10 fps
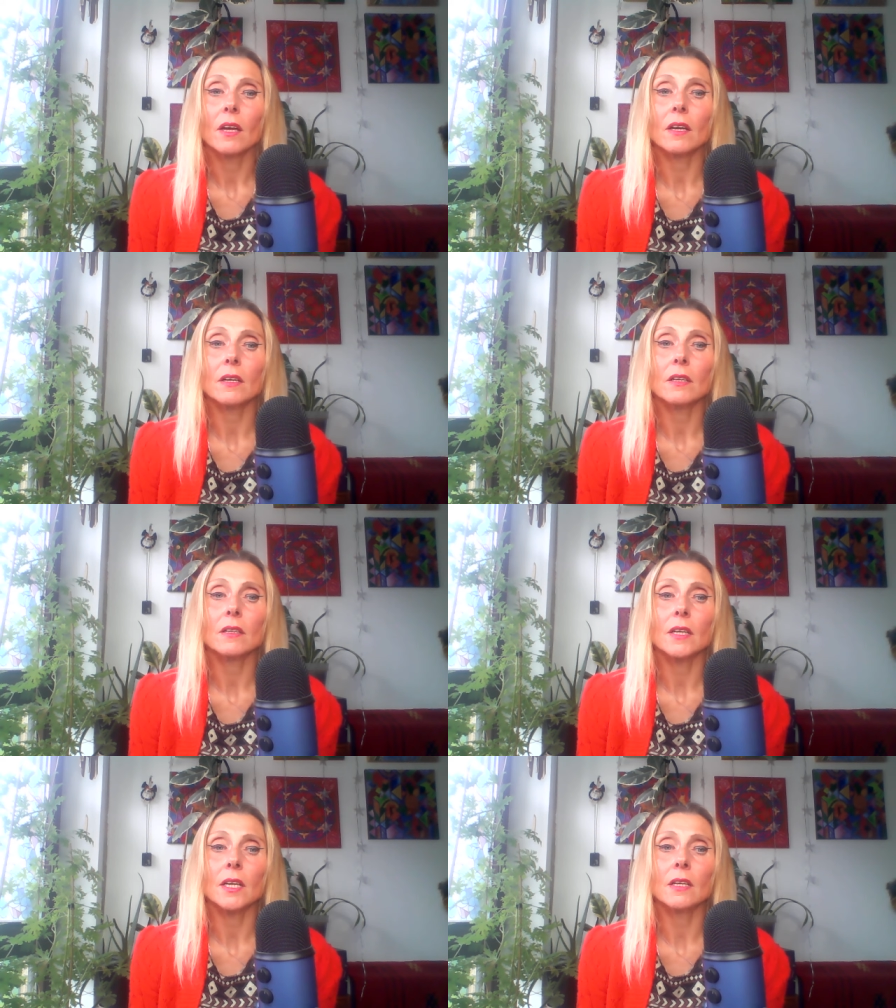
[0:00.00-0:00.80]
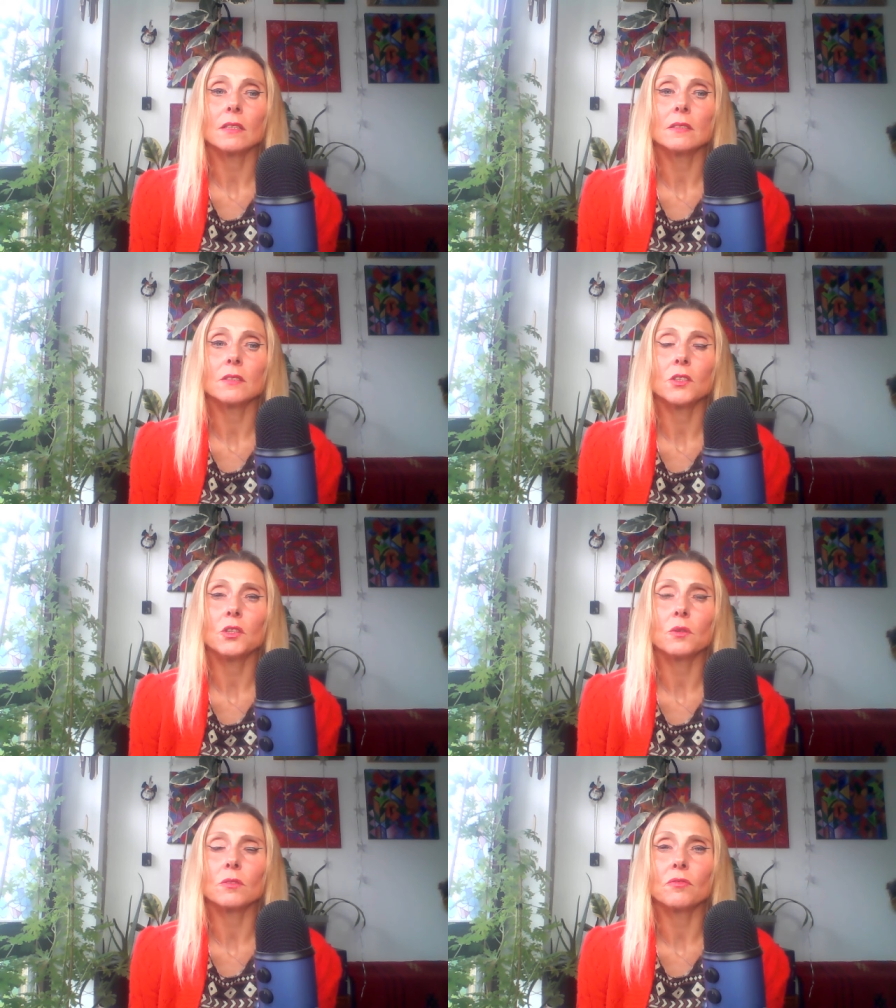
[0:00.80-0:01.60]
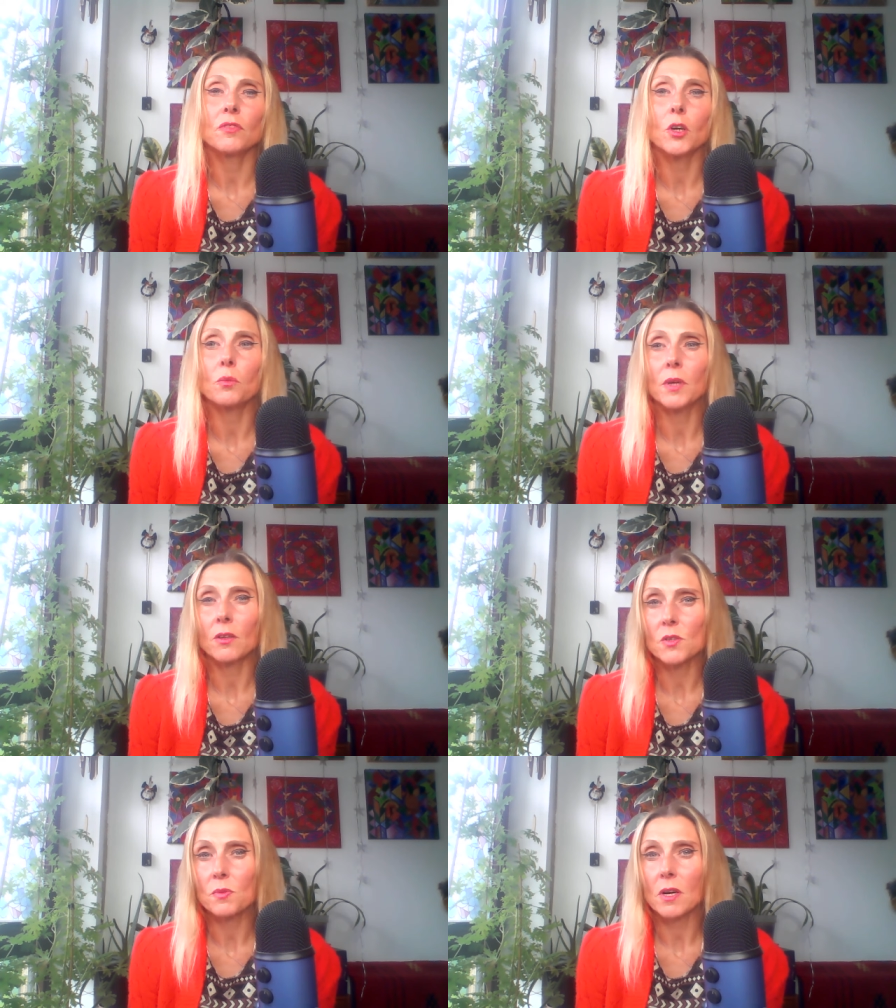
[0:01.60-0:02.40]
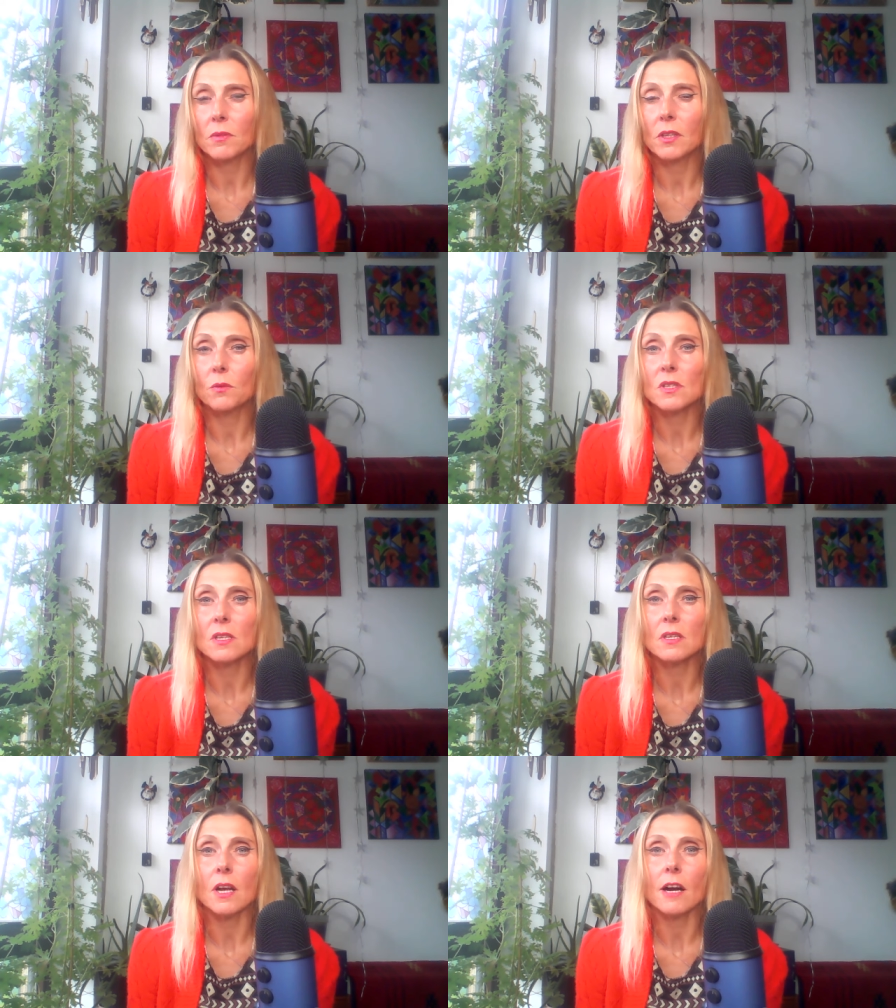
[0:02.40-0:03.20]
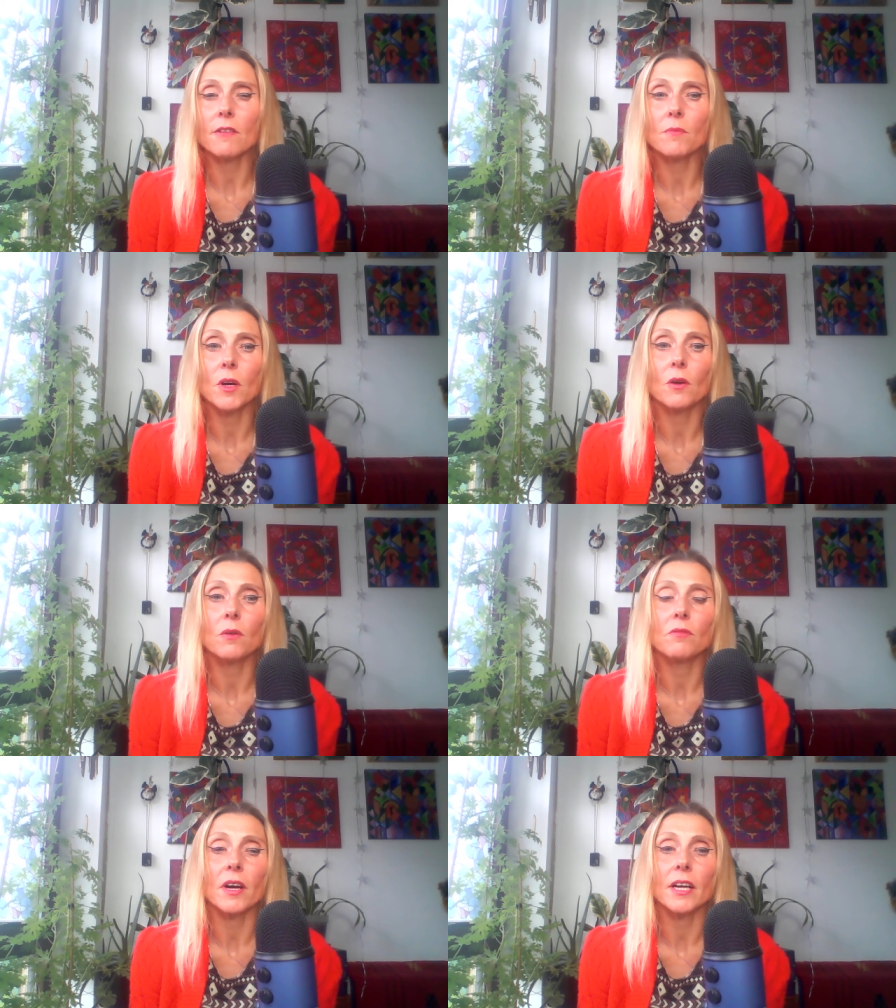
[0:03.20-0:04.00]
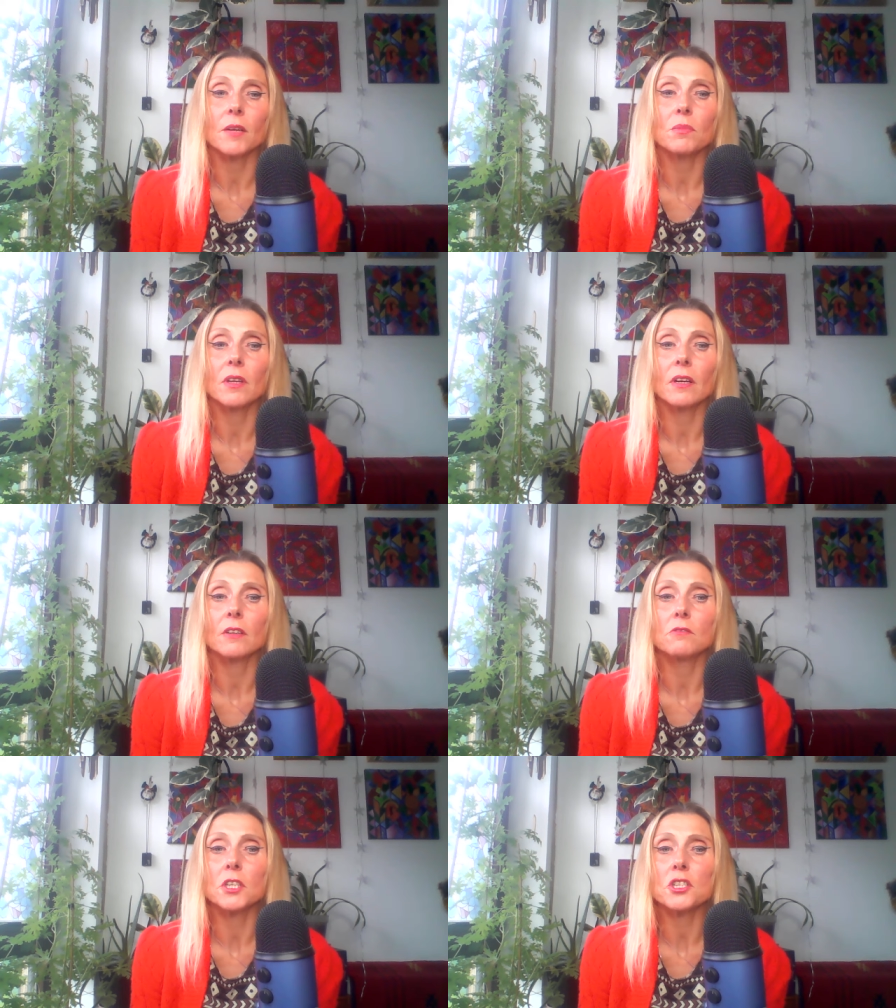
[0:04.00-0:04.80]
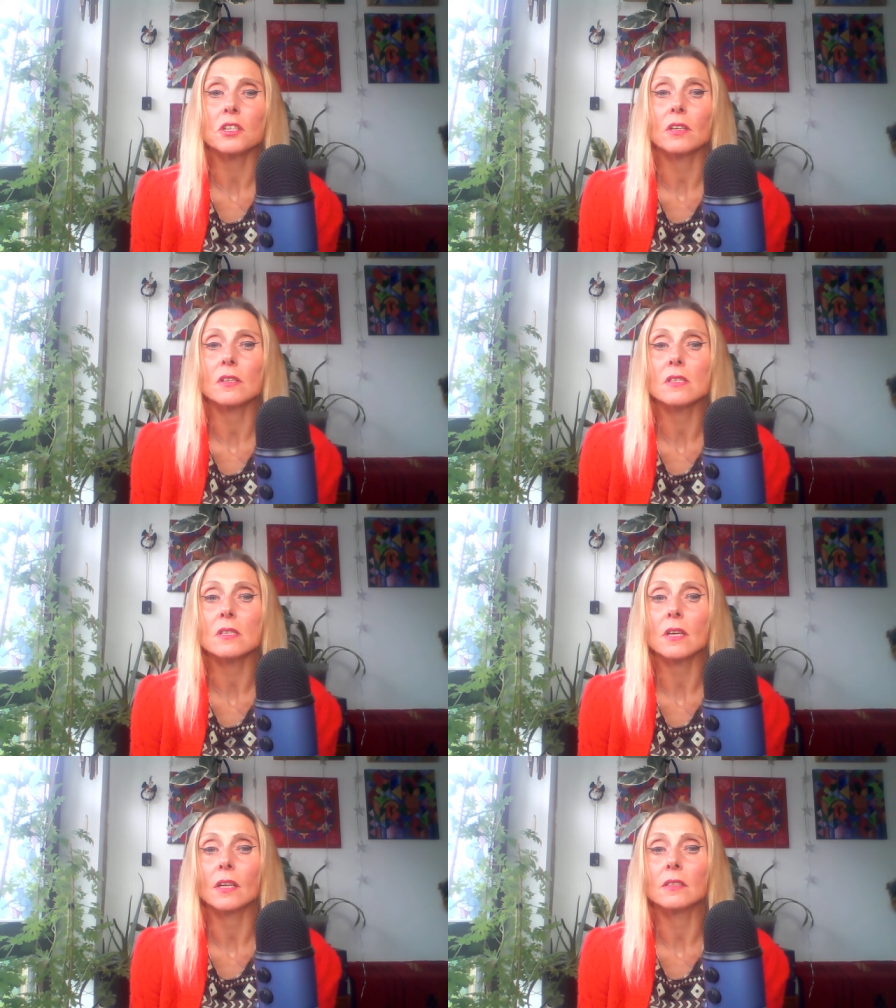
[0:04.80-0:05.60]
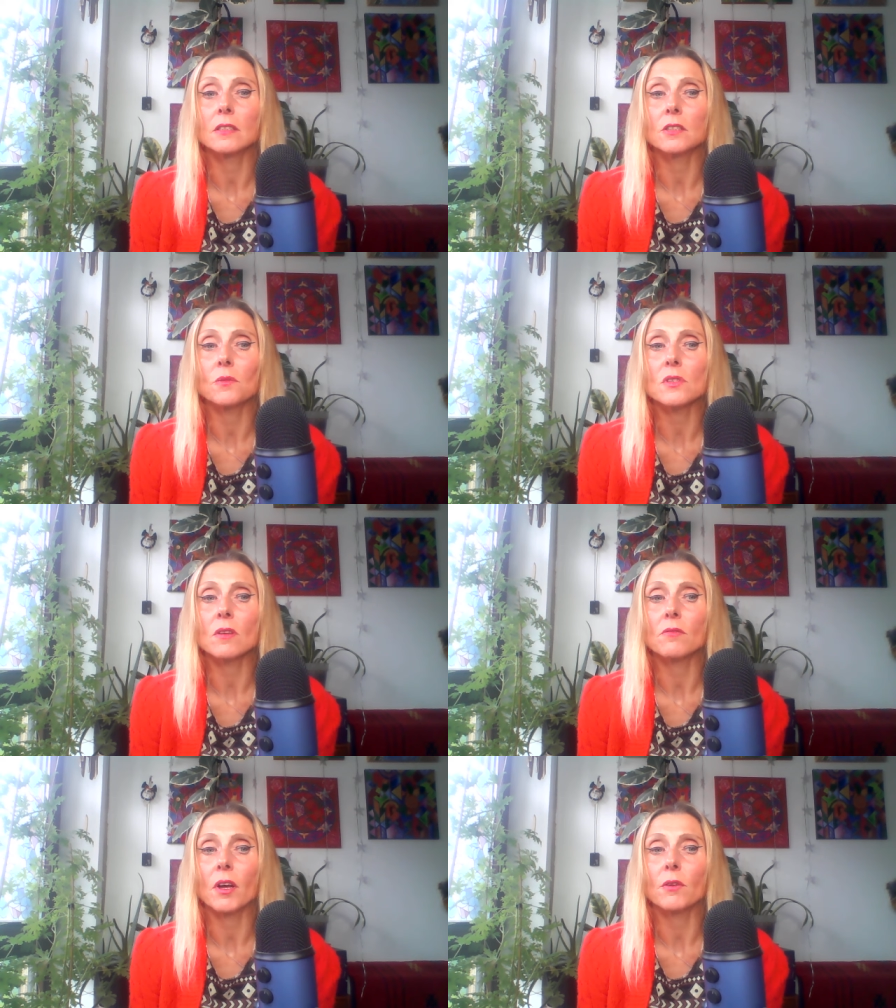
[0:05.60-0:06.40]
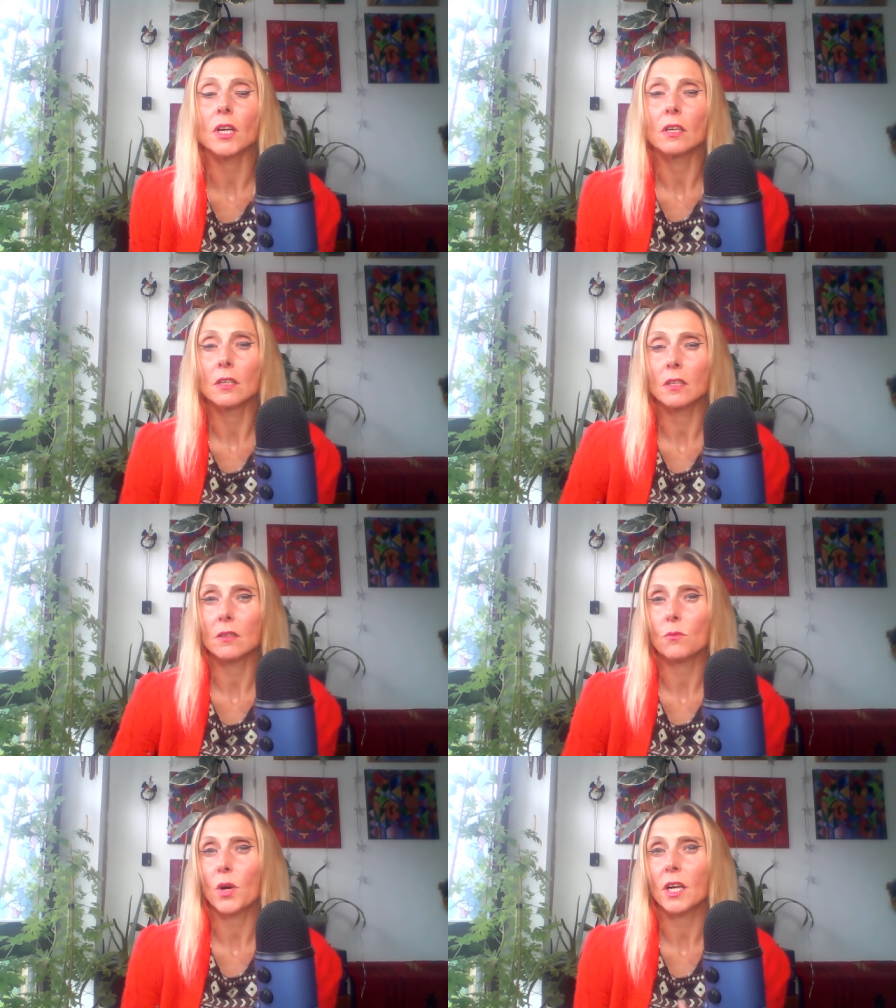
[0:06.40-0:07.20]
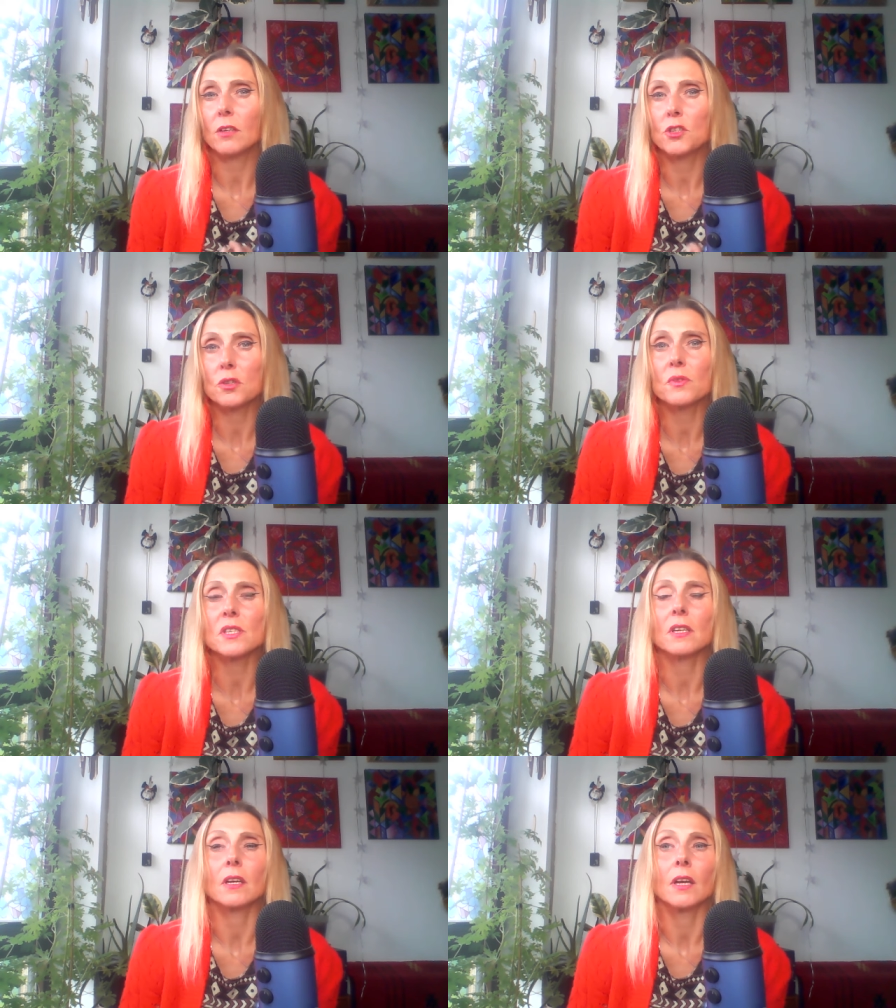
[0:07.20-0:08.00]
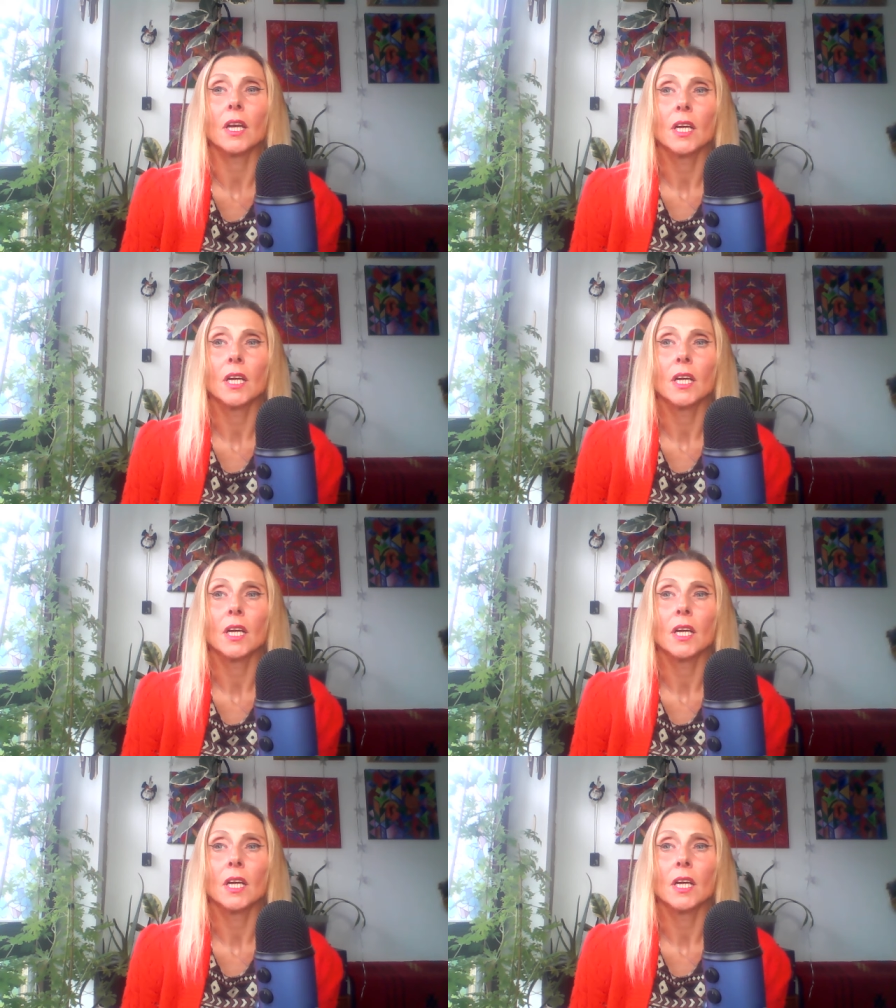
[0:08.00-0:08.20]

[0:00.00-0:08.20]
uh, and you could feel because probably there was this caramel vibe, the richness, and it was very, in a way, juicy,